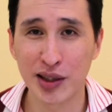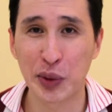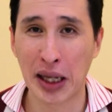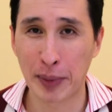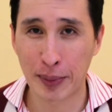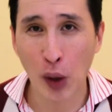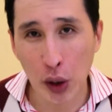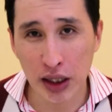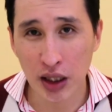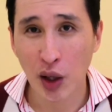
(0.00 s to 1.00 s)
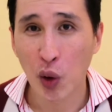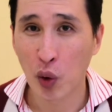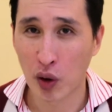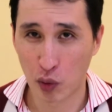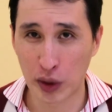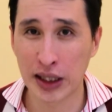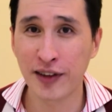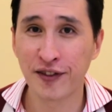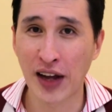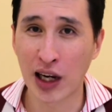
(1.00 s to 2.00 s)
we can't be bothered, we
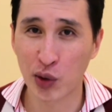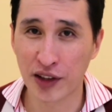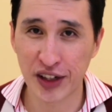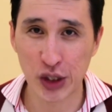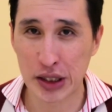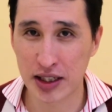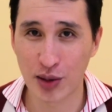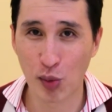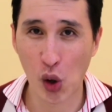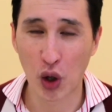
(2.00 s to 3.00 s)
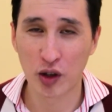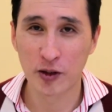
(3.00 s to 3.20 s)
value efficiency more.